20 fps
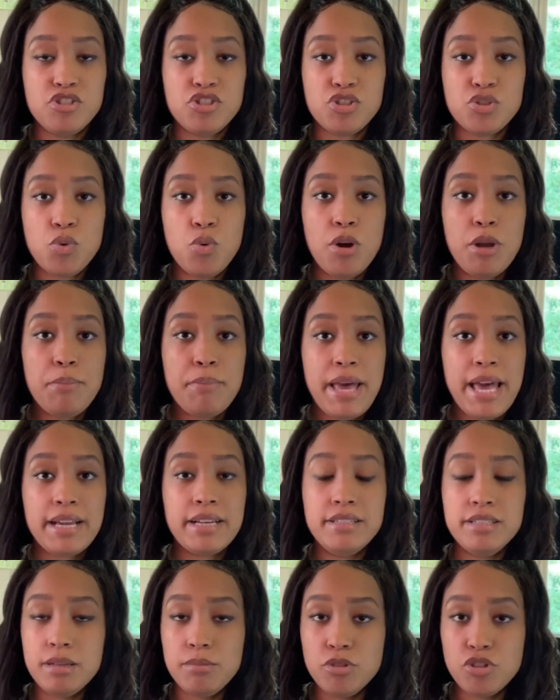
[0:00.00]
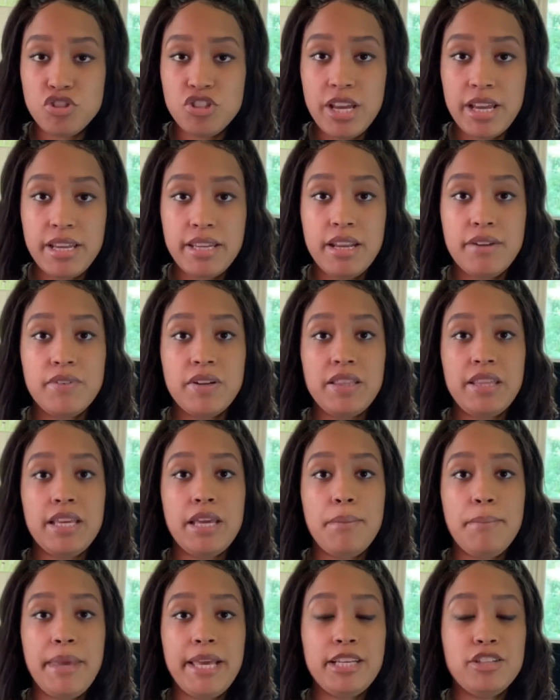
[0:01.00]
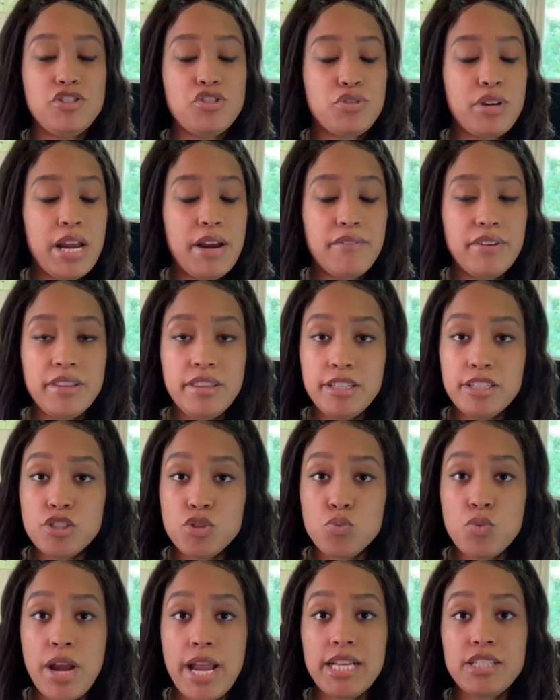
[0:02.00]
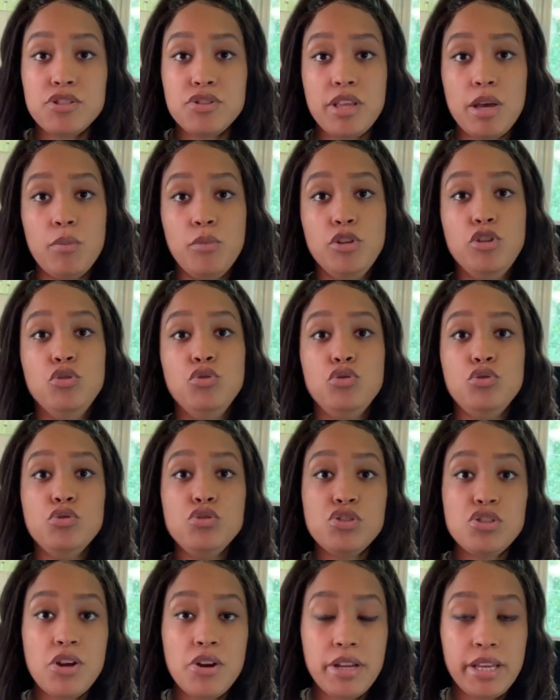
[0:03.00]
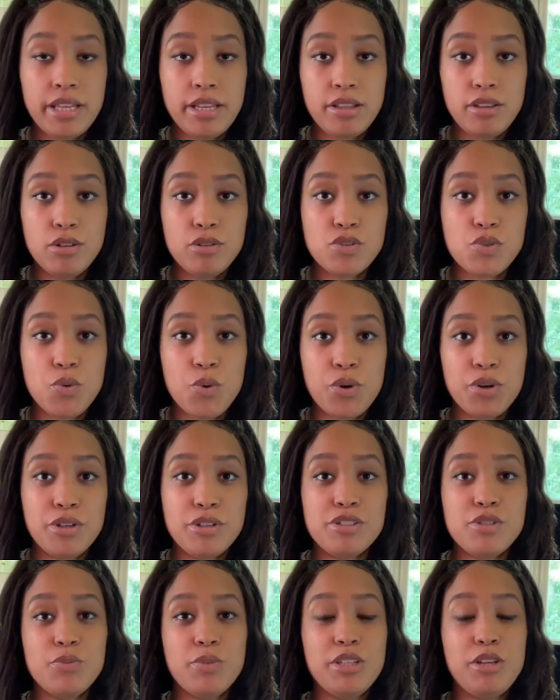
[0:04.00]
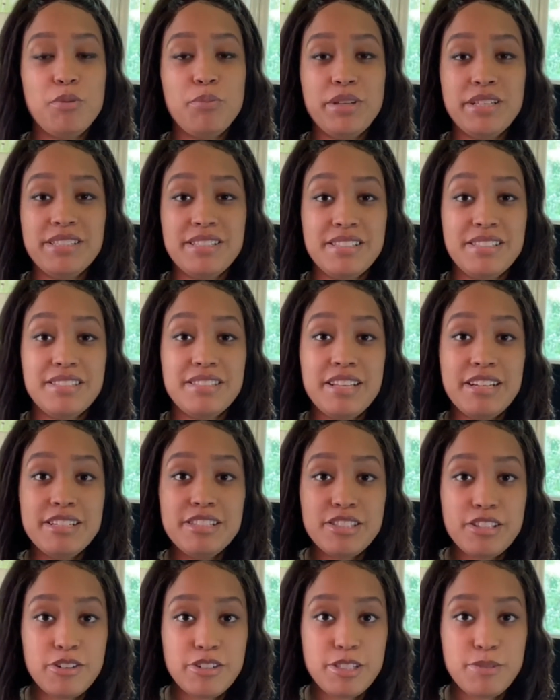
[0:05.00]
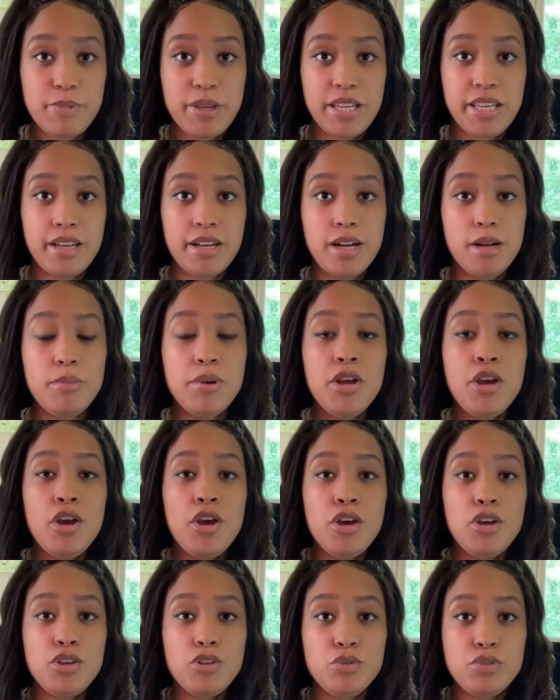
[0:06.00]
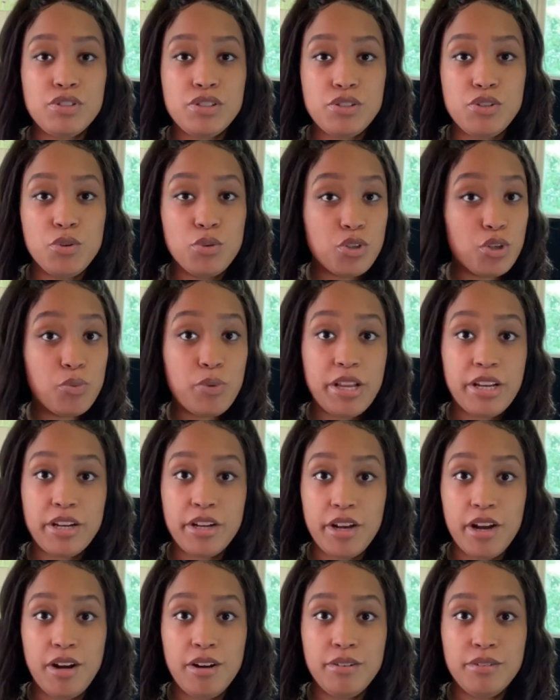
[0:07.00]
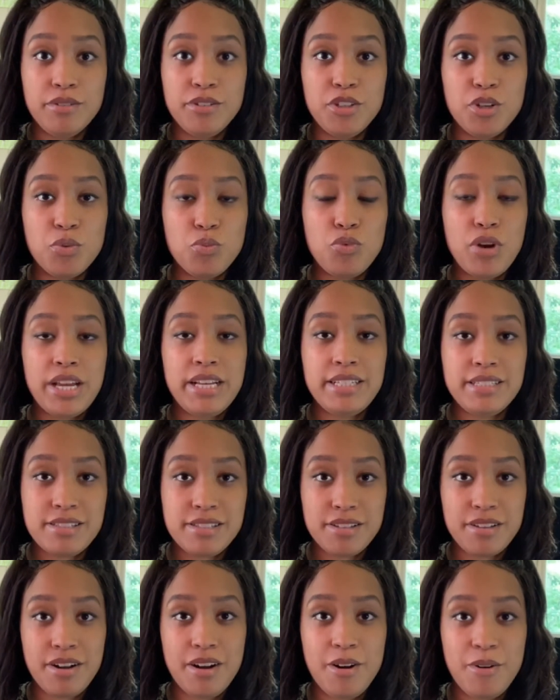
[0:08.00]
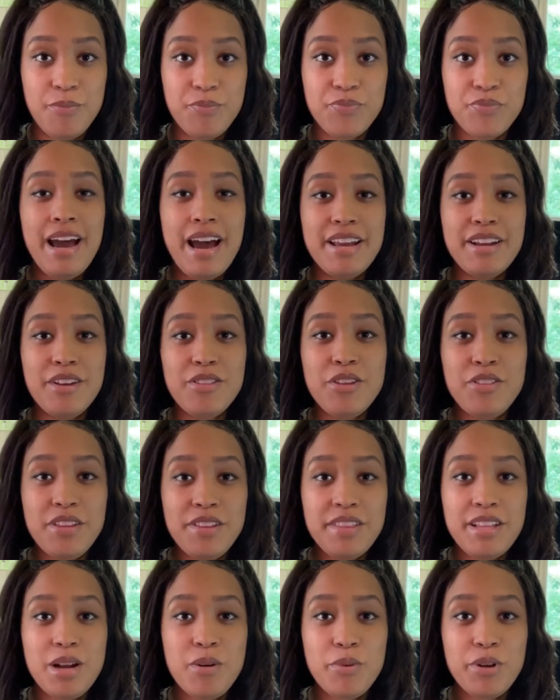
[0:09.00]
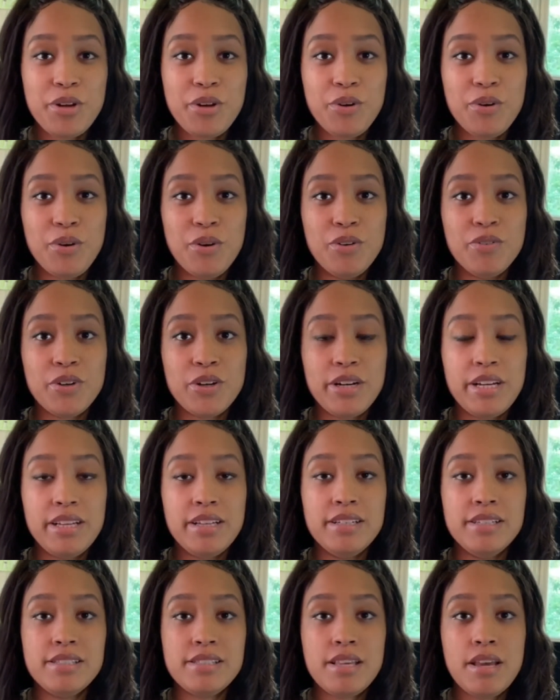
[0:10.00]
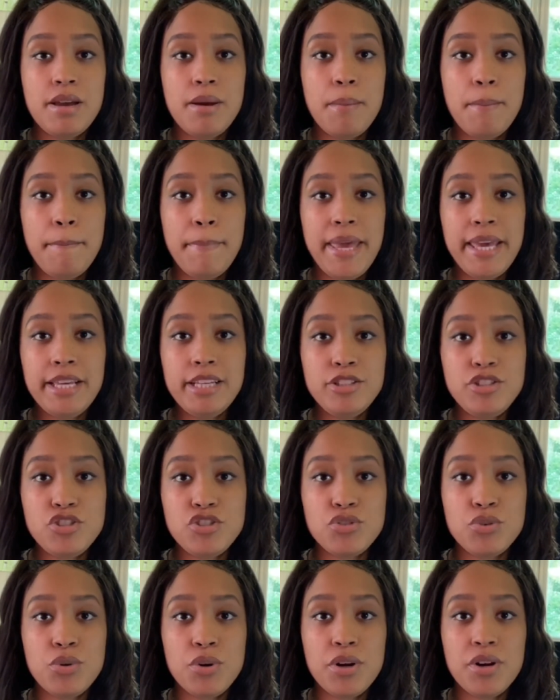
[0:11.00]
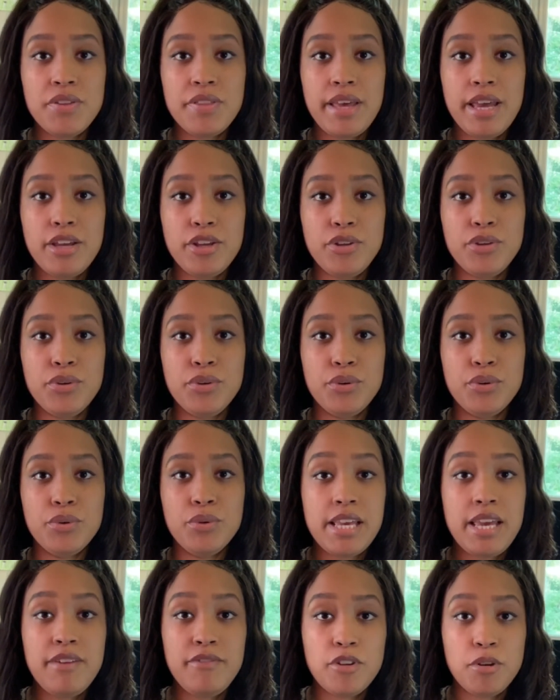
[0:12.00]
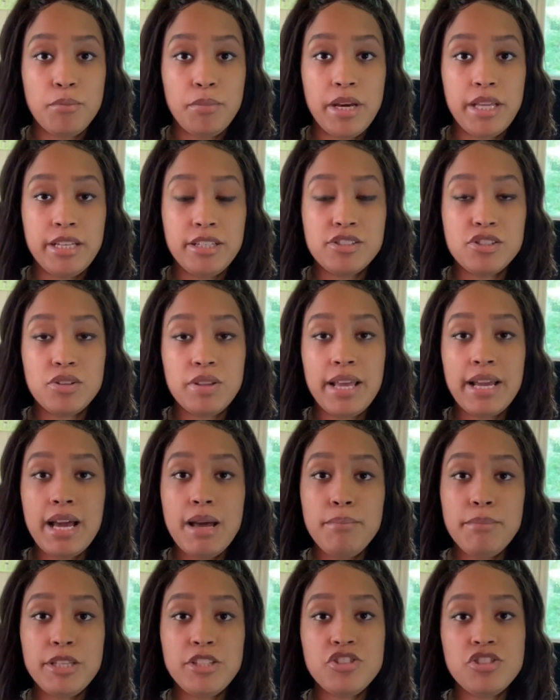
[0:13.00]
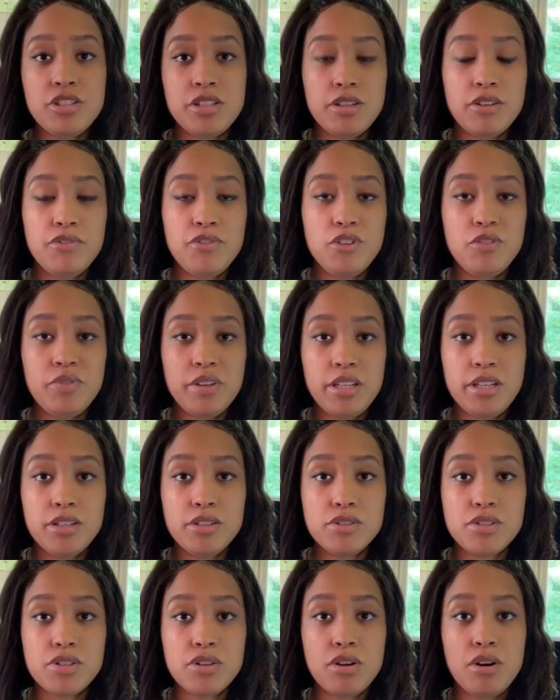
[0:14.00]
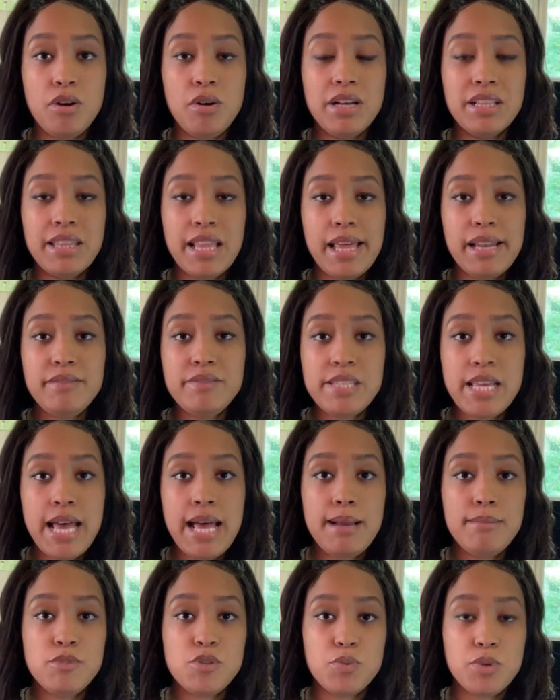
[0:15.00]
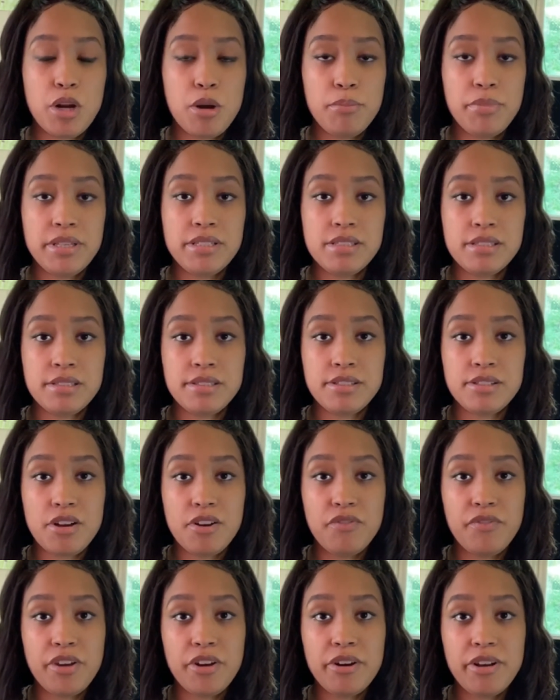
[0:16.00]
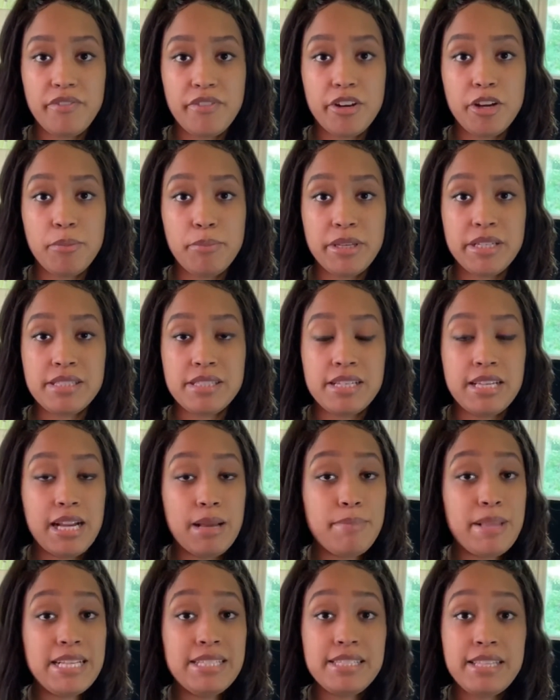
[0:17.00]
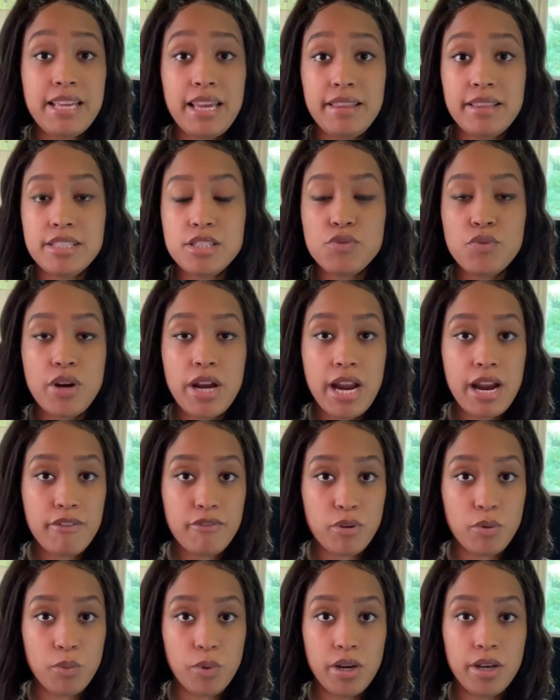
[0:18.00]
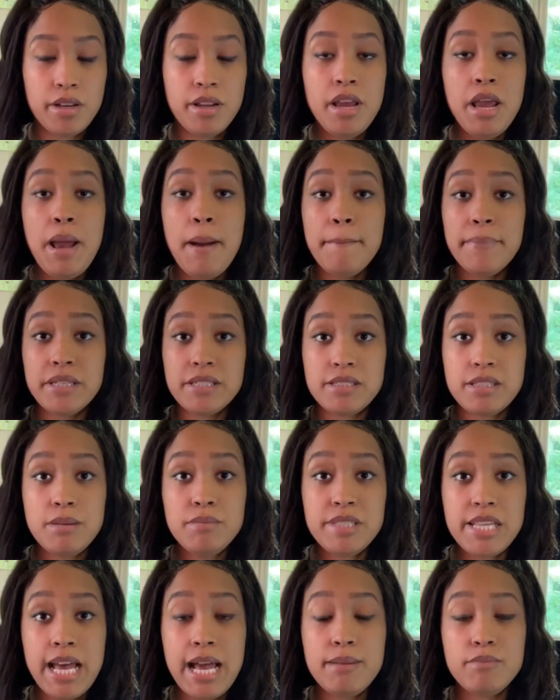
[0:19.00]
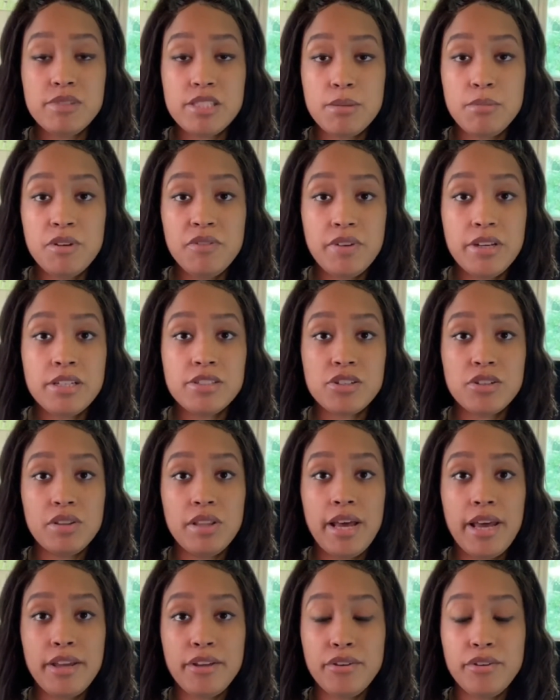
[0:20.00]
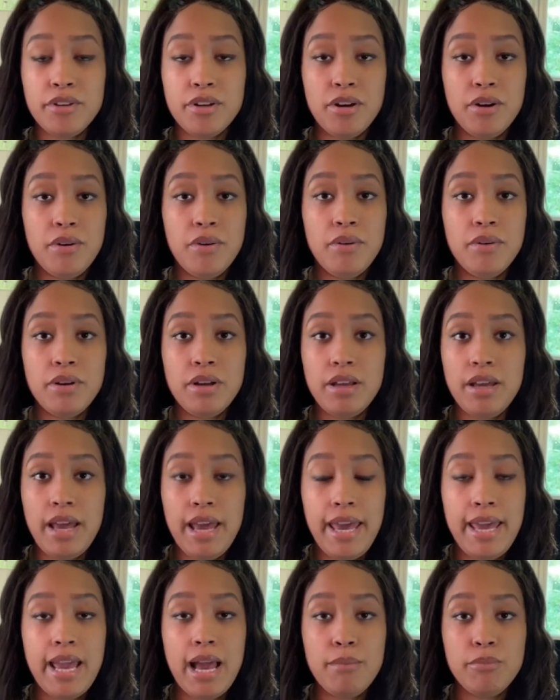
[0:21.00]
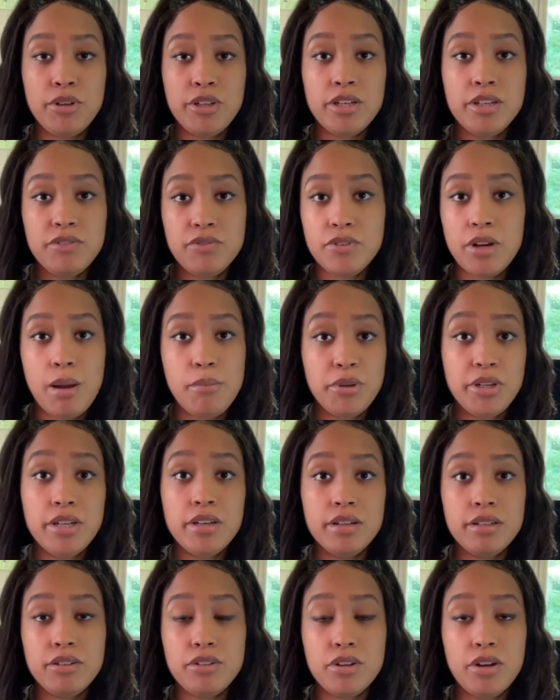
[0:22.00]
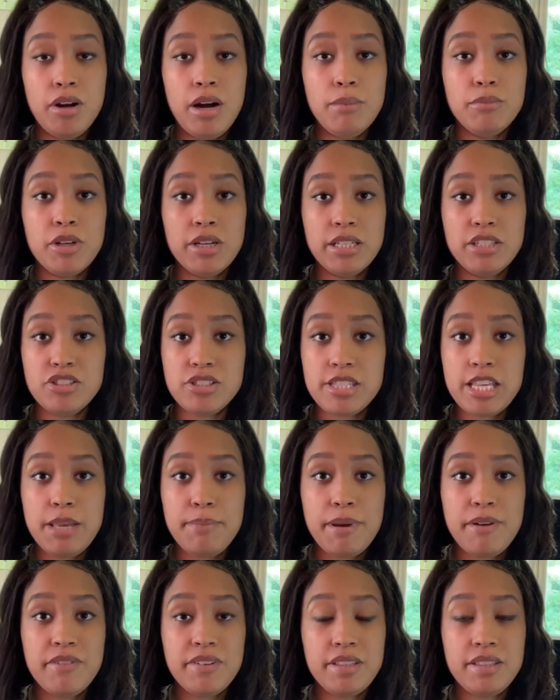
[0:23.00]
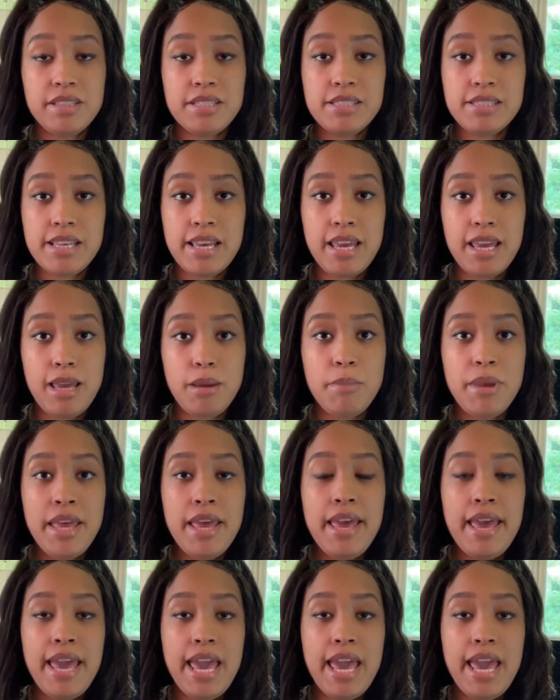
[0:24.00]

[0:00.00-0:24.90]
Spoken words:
Just going back and double checking everything and making sure everything is right, so that when you do start getting those orders, when your business does start speeding up, you're ready to go. You're ready to go. Another thing that I want to go over is making sure that you save your money. So like I mentioned in a few videos ago, a lot of times when our businesses are very, very busy, and I'm not saying this for everyone, but sometimes some of us are like, you know, hey, I'm good. You know, I'm going to just keep everything the same.